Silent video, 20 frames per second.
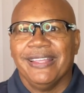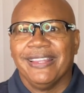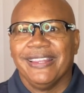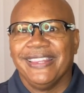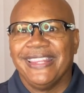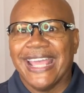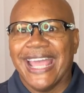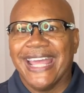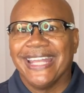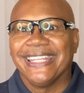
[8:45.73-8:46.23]

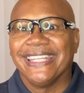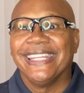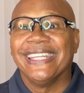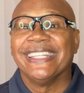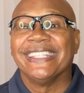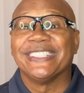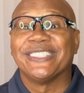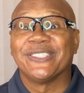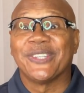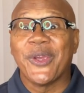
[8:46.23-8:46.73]
that
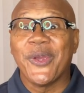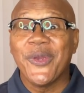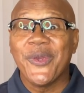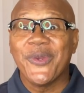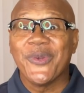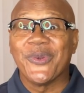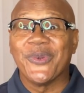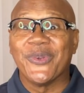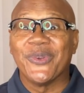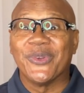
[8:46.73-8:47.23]
in
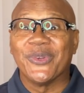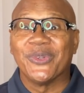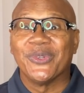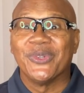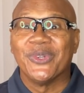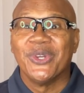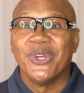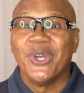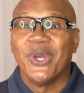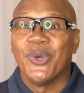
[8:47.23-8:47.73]
turn
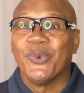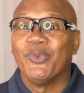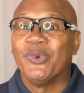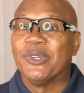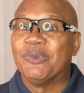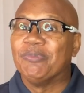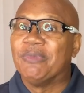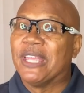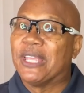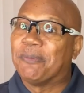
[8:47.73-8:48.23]

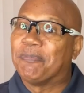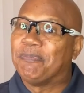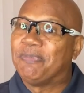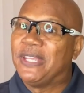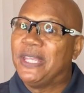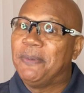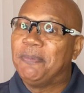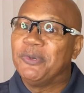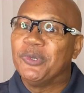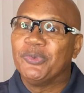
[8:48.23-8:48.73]
would make
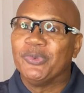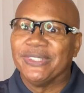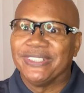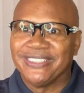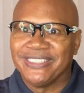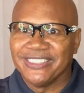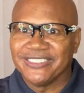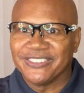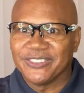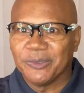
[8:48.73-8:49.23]
people with
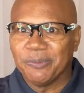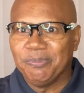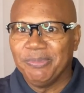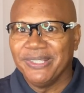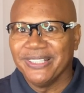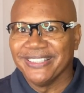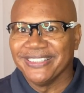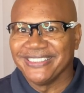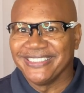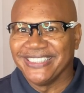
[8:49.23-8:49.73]

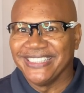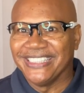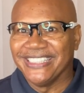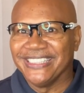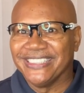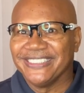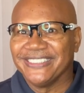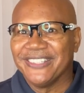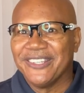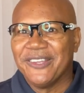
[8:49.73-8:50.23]

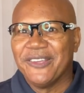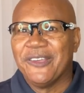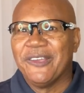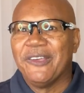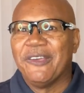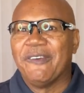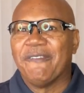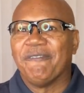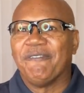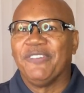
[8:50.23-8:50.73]
disabilities
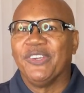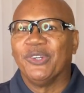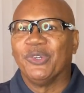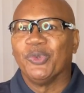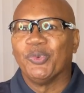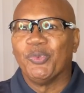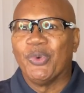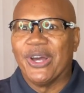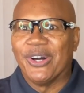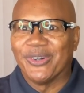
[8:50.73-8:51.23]
feel
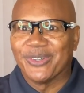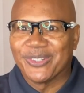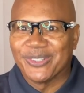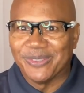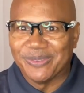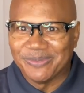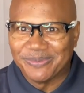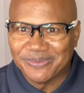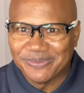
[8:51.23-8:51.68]
welcome.